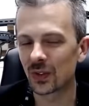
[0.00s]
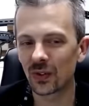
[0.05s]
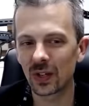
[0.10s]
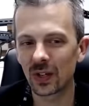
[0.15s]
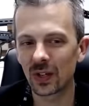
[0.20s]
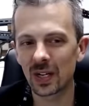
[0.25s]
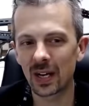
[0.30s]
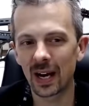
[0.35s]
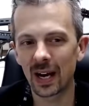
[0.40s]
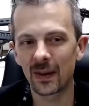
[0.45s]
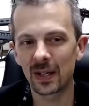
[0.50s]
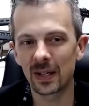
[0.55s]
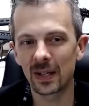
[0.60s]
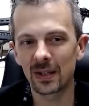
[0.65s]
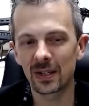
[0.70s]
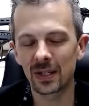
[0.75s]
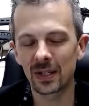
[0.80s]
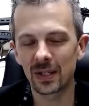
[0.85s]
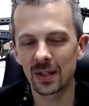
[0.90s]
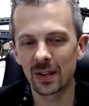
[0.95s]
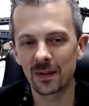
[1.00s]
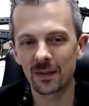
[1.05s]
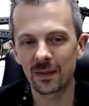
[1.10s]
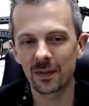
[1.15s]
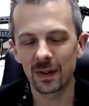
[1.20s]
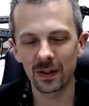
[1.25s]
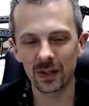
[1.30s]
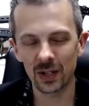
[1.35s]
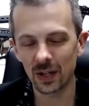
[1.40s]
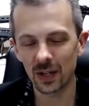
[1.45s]
funny how in
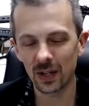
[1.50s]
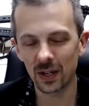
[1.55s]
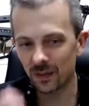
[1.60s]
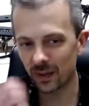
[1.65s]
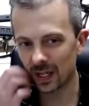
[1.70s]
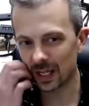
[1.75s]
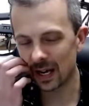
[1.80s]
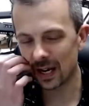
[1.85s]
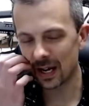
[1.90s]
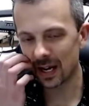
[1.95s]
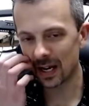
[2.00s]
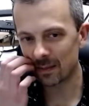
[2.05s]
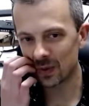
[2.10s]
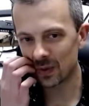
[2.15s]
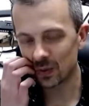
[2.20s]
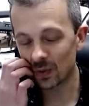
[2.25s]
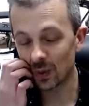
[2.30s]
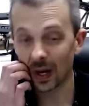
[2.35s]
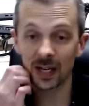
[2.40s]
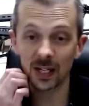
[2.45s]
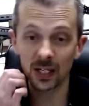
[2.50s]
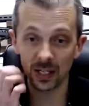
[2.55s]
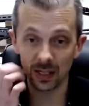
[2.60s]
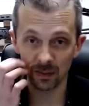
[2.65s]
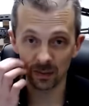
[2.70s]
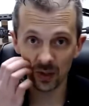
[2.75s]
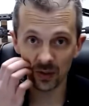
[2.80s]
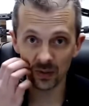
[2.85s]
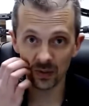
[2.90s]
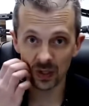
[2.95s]
sci-fi games, well actually in
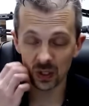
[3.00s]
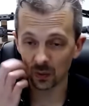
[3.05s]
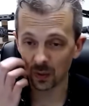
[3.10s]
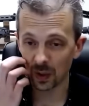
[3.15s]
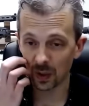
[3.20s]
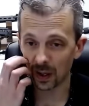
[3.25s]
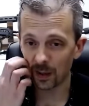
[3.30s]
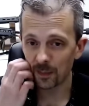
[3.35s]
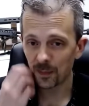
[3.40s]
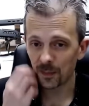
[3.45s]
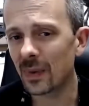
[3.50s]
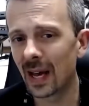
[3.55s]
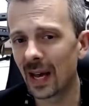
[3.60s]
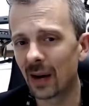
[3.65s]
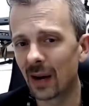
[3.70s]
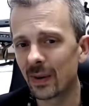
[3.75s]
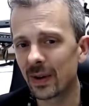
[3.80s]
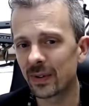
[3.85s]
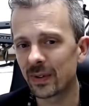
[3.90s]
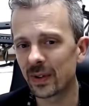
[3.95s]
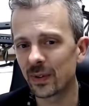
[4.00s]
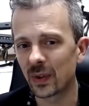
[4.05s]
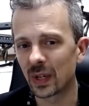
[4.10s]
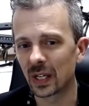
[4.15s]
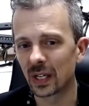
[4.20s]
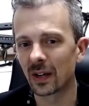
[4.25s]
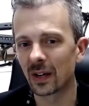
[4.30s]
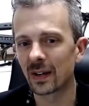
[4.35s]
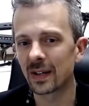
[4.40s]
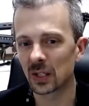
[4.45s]
movies as well, how even if the
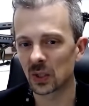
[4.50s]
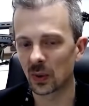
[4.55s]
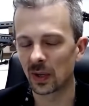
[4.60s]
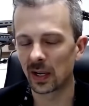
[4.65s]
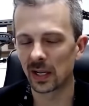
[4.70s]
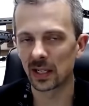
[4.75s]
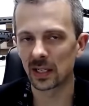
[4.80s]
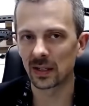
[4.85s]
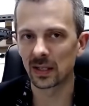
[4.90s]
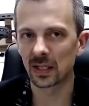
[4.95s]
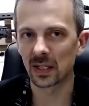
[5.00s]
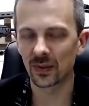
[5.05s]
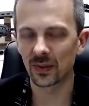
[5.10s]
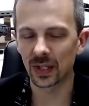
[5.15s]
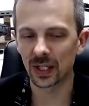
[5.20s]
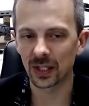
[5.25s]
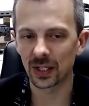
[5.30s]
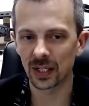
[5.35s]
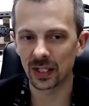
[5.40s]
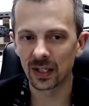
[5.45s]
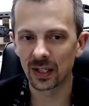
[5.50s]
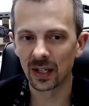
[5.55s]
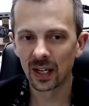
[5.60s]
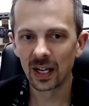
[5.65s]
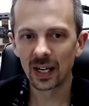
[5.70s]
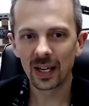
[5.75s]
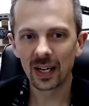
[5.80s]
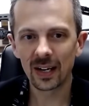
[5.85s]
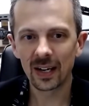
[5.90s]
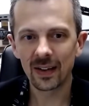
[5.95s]
gun is quite science fiction,
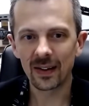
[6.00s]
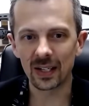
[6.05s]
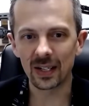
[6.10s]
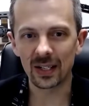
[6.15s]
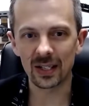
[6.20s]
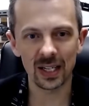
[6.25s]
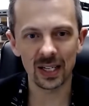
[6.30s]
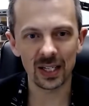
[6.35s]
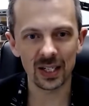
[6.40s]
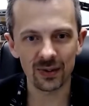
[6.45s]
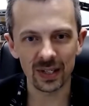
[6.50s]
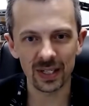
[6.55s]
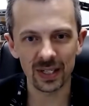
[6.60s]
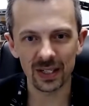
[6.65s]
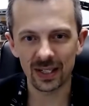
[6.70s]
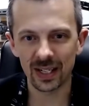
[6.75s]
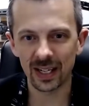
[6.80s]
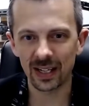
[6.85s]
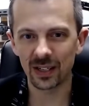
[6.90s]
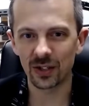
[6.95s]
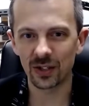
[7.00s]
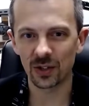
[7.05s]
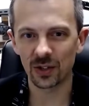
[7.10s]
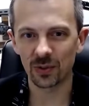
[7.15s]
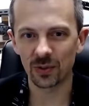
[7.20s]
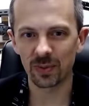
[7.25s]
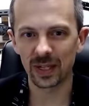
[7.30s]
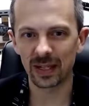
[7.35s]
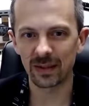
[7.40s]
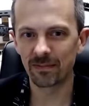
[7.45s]
the accessories tend to just be